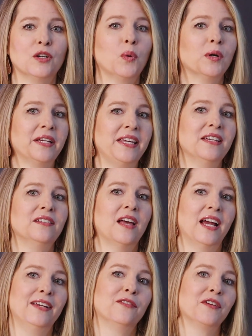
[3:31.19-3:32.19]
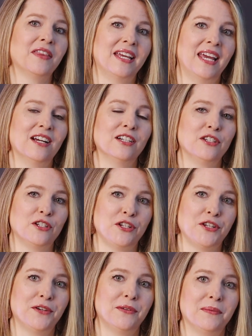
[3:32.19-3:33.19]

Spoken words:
or heel height for the character shoe.